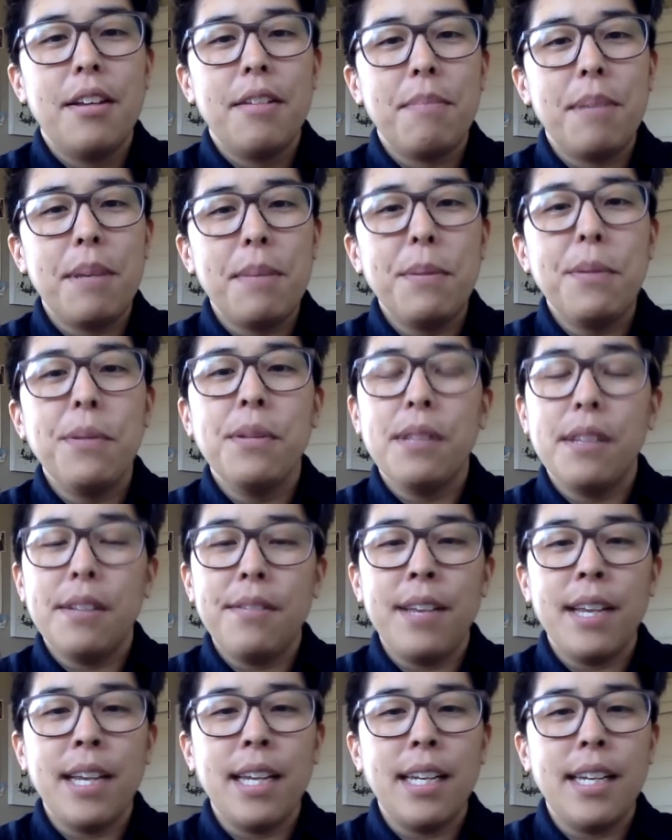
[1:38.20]
people
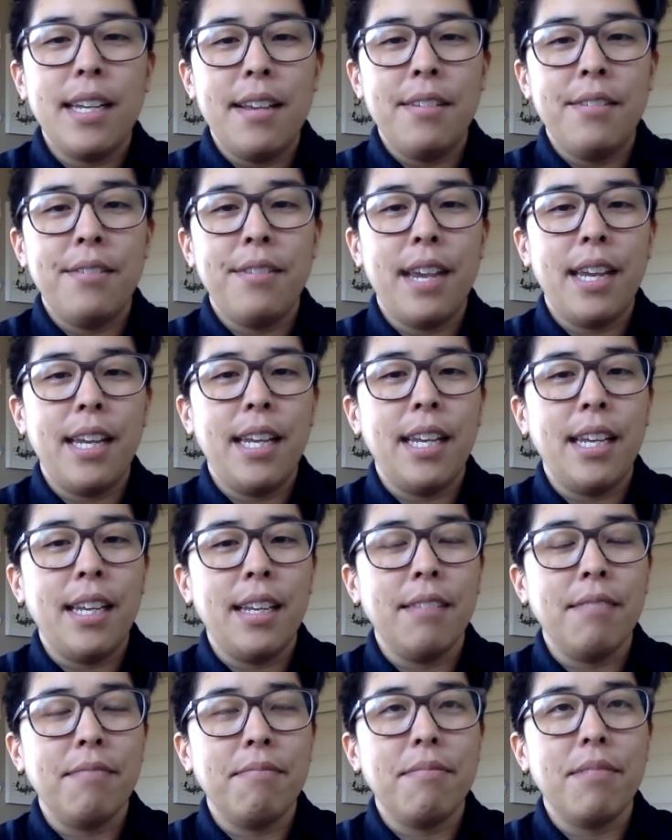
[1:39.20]
living and
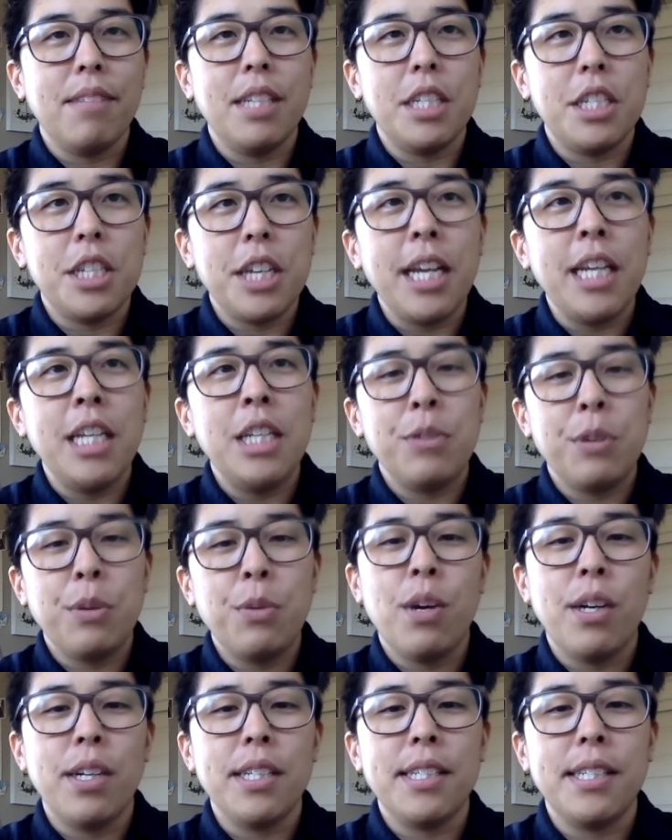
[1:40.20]
innovating the change we
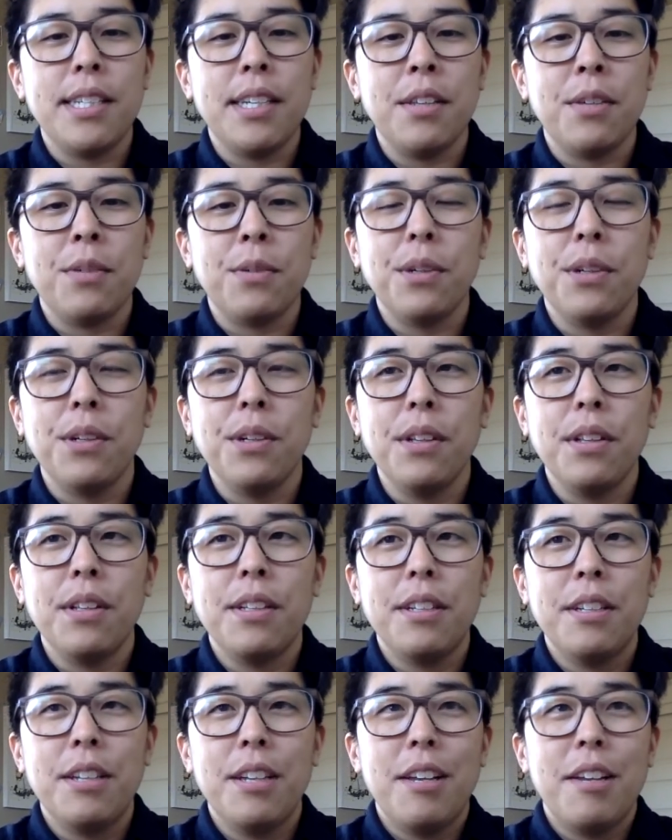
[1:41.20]
want to see in the world.
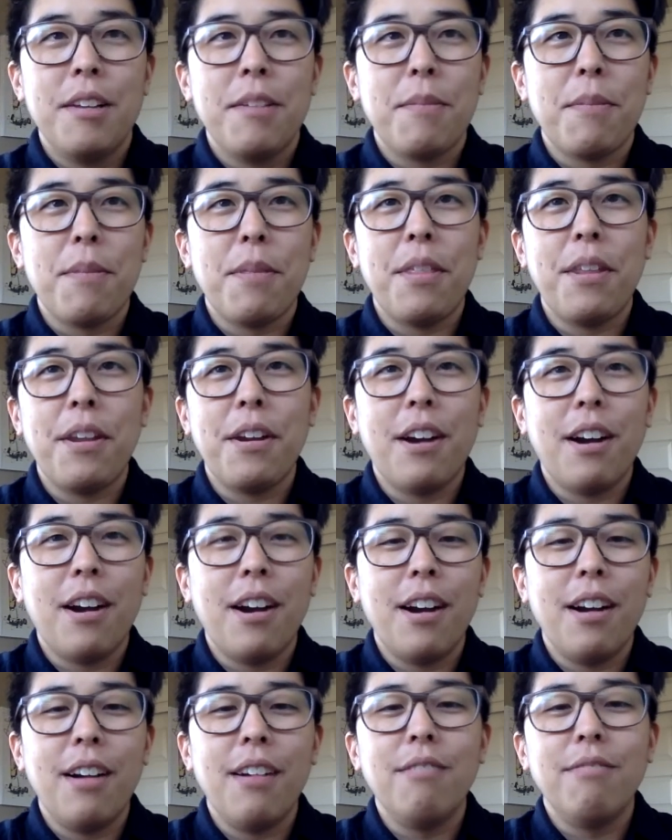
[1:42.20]
There
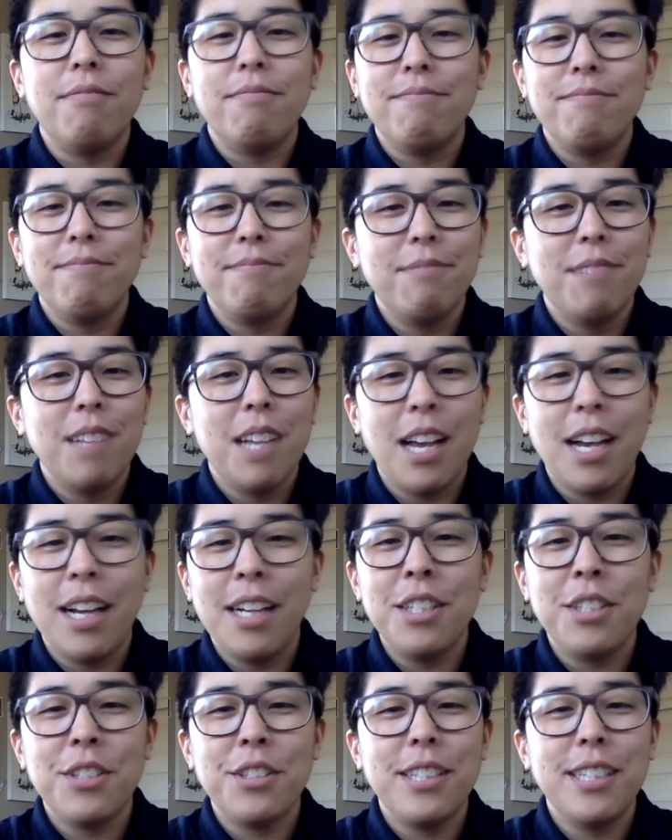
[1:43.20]
are
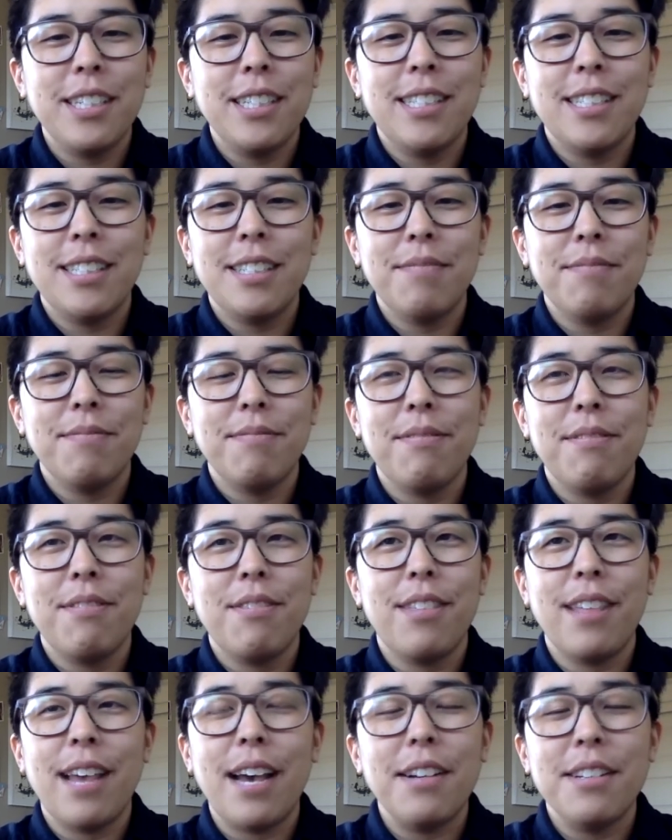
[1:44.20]
hundreds,
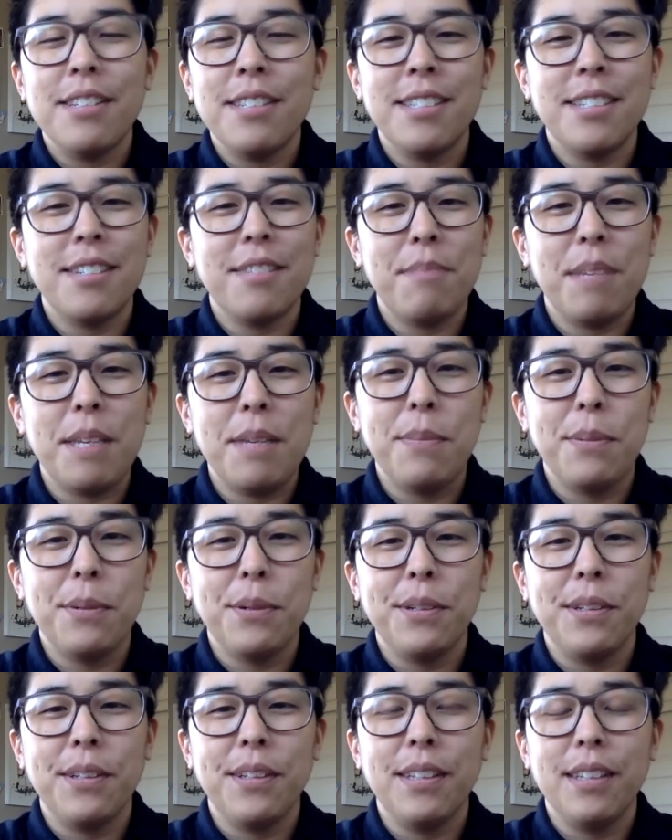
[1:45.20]
thousands of
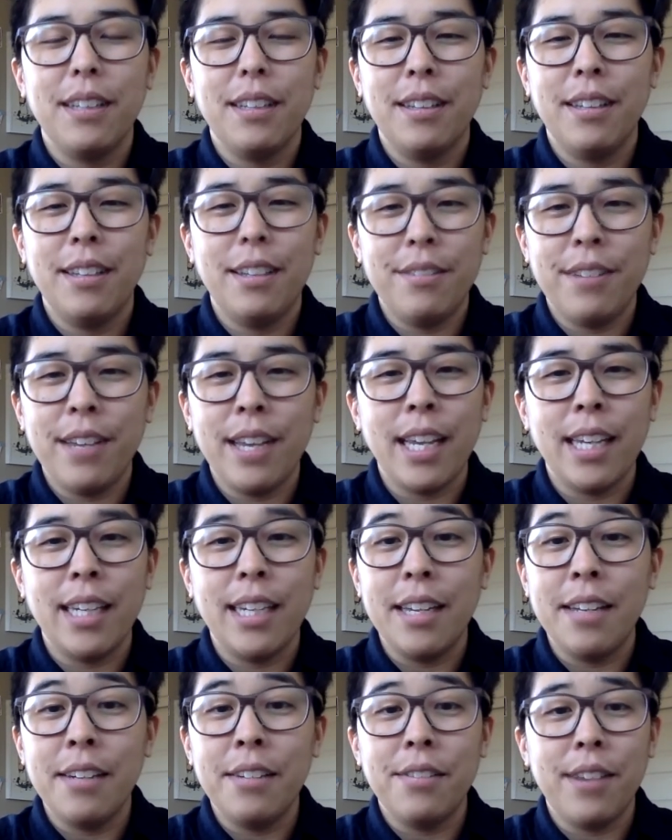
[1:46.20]
people living and
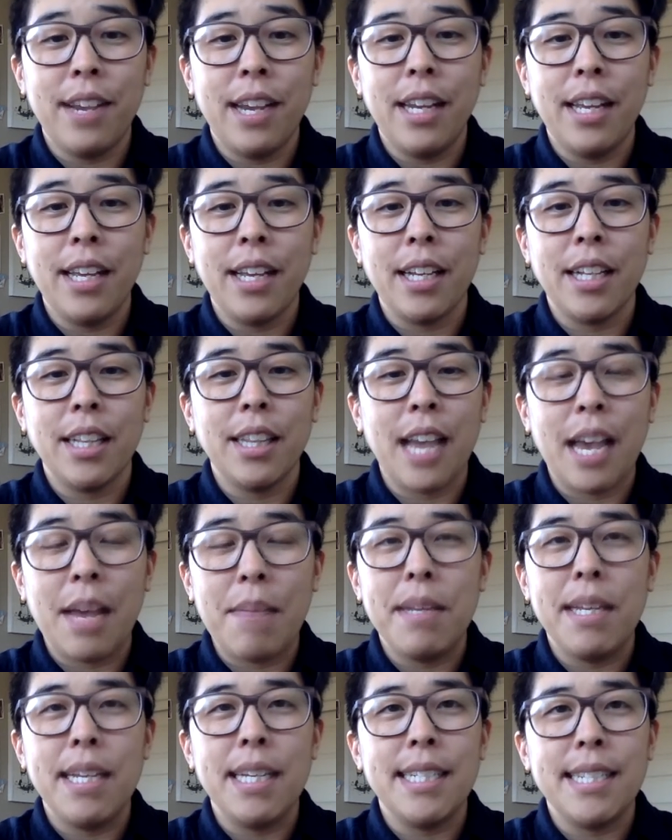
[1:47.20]
innovating a
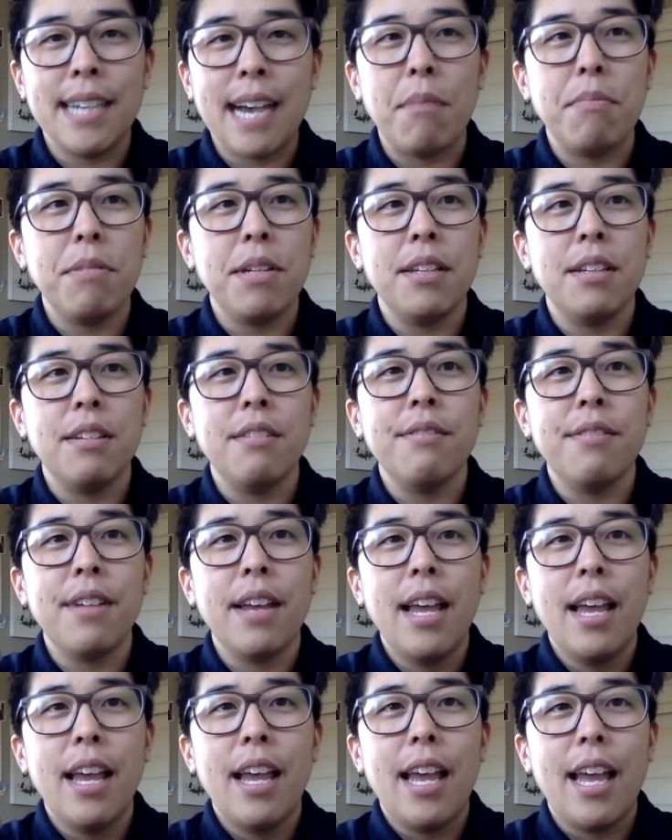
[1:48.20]
climate adaptive
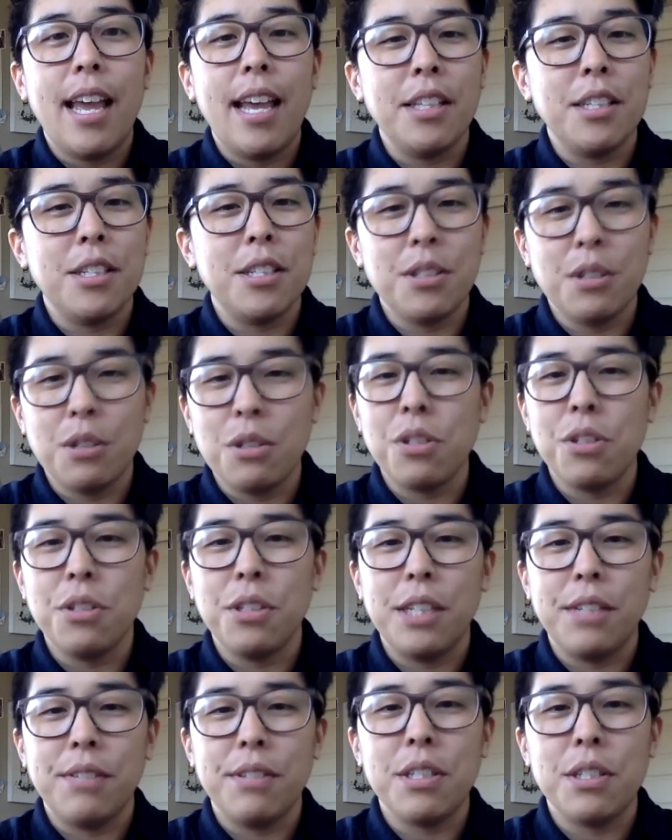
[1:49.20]
and
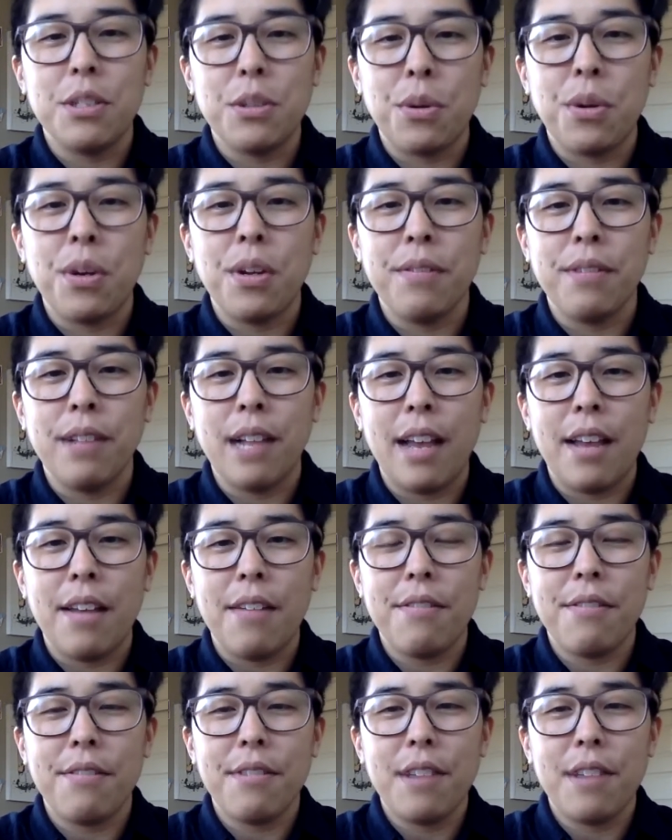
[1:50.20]
socially restorative life.